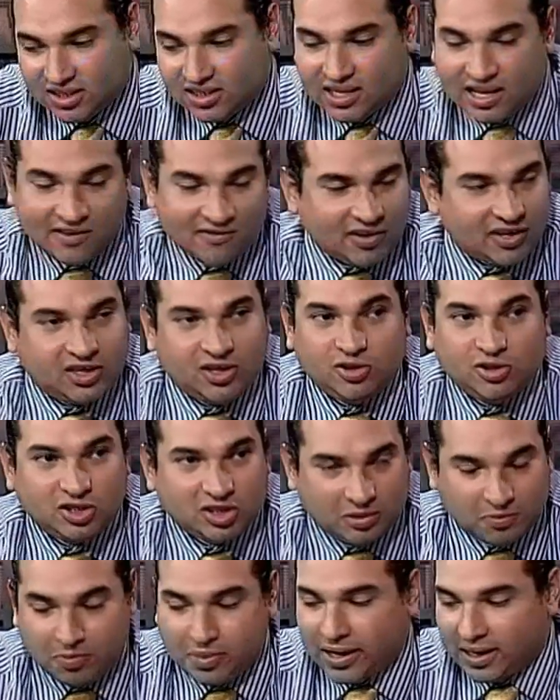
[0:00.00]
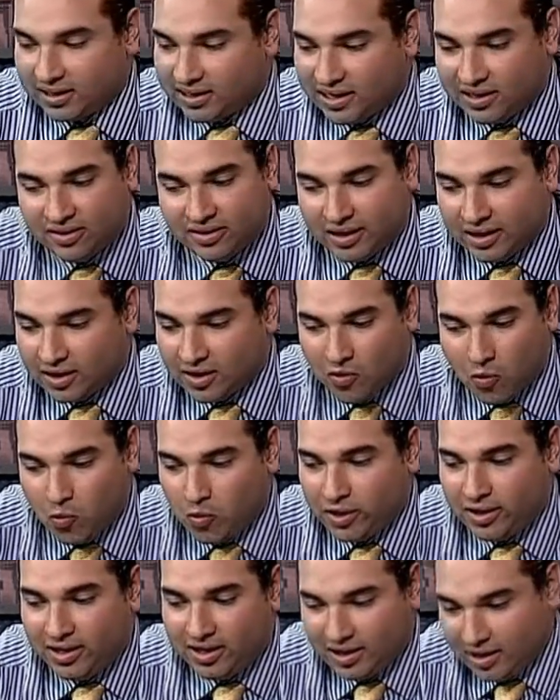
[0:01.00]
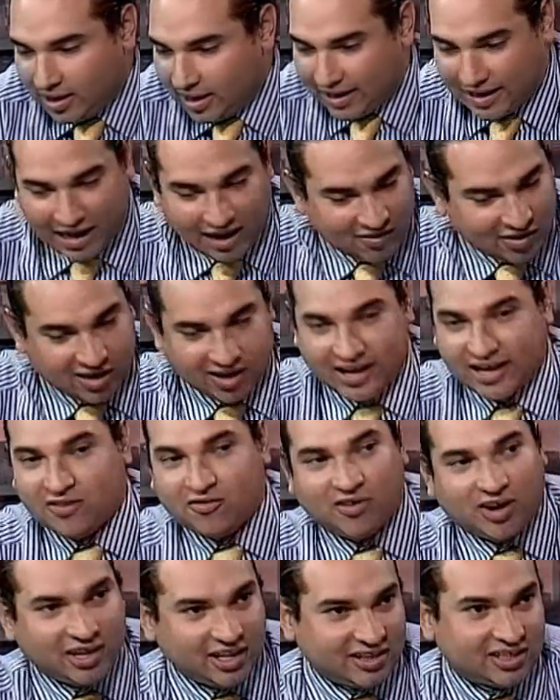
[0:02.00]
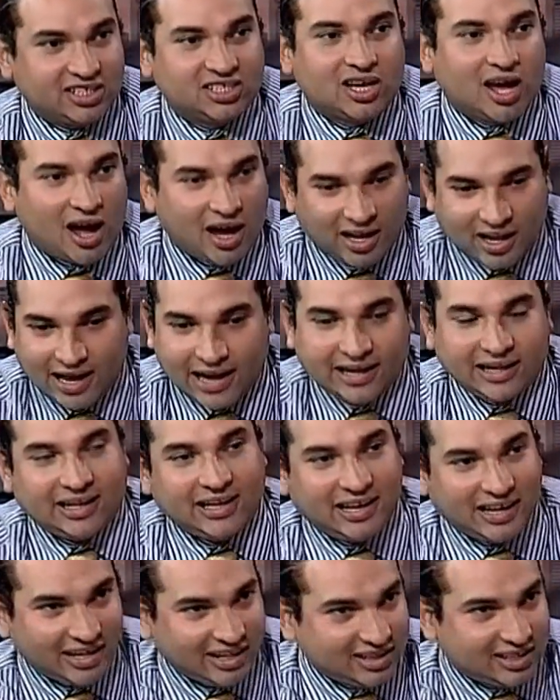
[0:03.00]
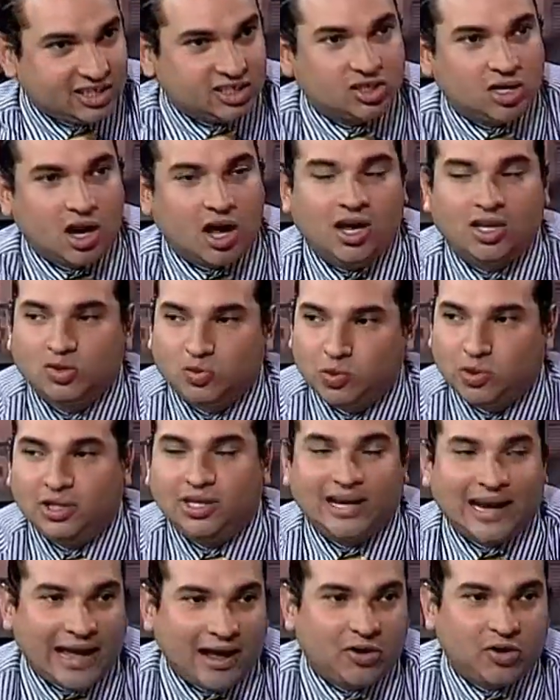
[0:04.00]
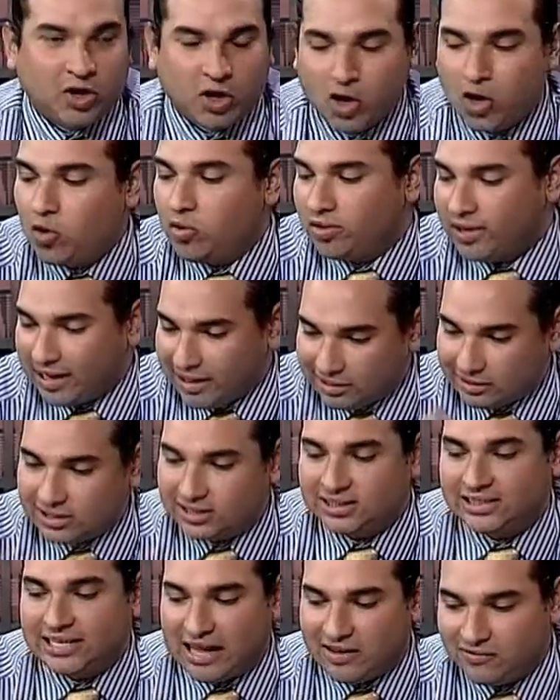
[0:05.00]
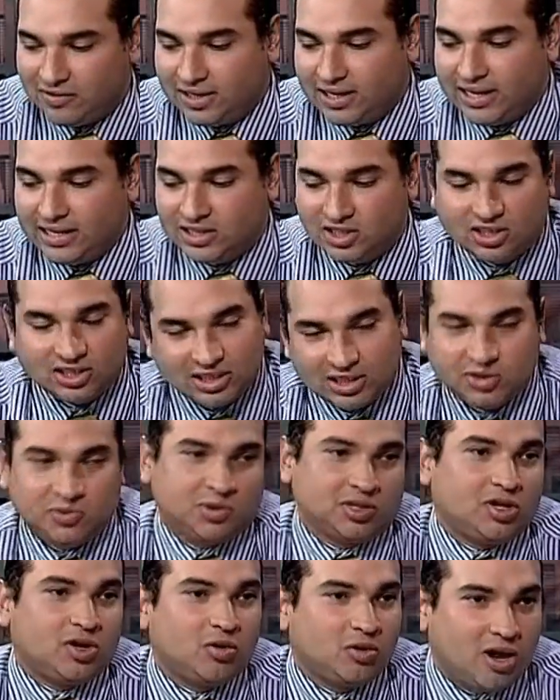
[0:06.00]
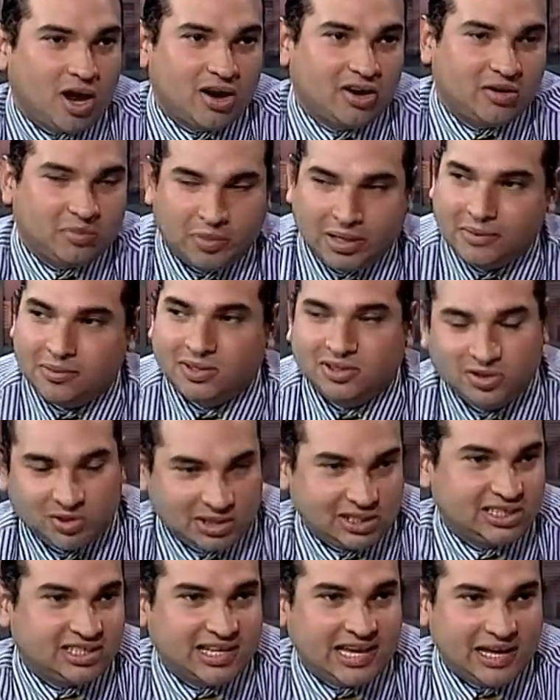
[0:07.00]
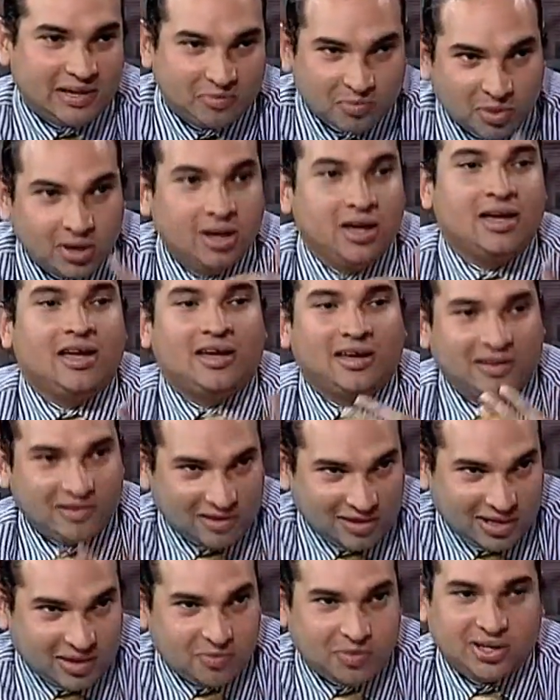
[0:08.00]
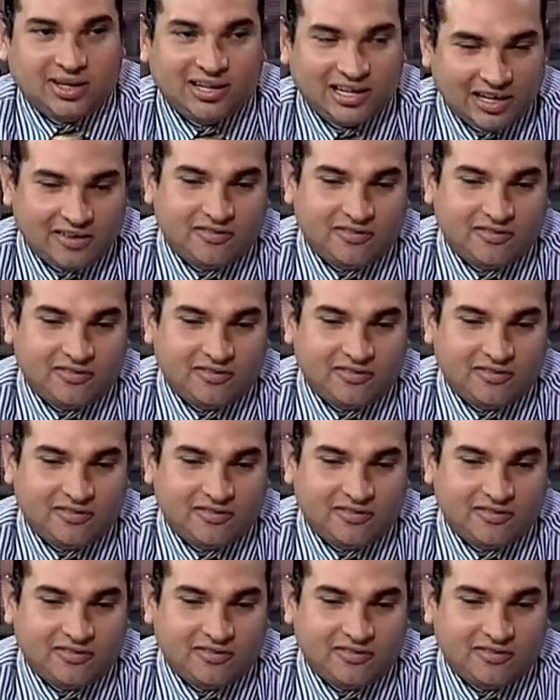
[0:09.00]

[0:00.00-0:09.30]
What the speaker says: is going to have a huge impact. I think we have, again, running this hotline, getting these calls, we now know that staffing agencies will no longer be able to escape the ability